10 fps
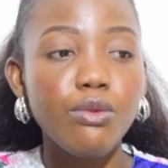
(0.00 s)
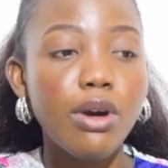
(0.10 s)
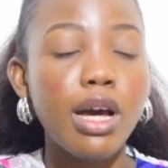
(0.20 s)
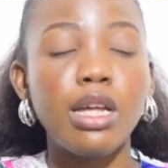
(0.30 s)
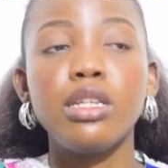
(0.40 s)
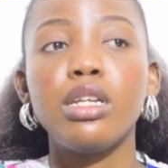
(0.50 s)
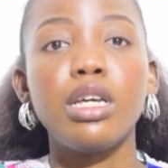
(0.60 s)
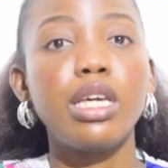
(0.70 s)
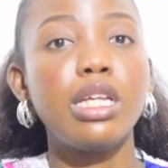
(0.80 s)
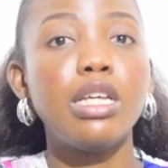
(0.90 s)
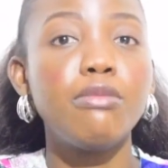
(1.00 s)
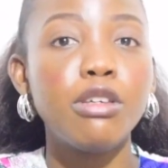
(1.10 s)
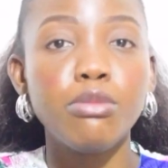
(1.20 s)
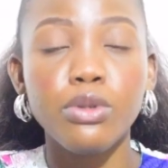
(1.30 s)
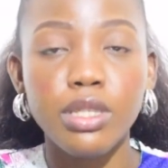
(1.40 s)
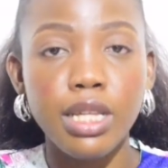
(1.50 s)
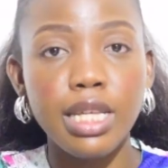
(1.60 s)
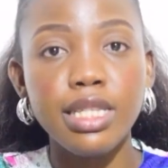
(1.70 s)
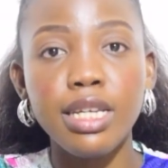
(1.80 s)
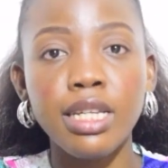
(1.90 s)
and an academic booster,
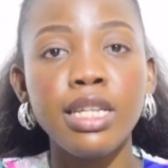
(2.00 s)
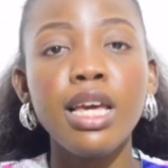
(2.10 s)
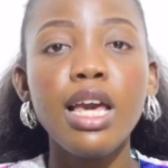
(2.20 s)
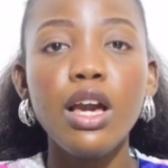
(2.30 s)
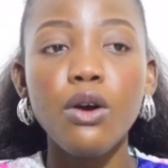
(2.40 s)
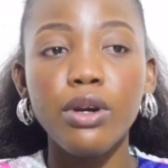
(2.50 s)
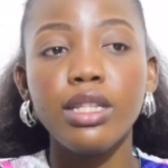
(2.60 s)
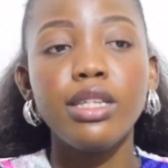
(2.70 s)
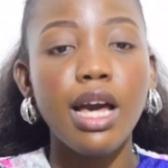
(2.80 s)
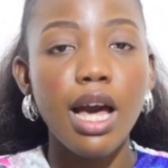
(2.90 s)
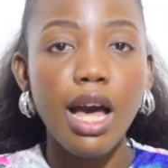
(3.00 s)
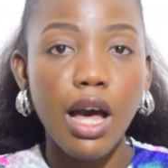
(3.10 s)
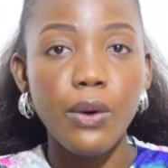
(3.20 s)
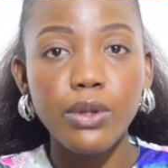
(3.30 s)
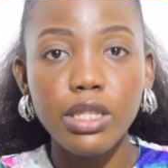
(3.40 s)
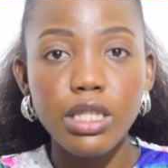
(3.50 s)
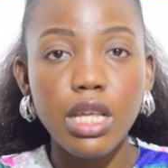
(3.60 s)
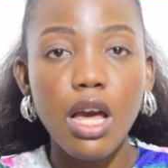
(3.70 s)
staying in their house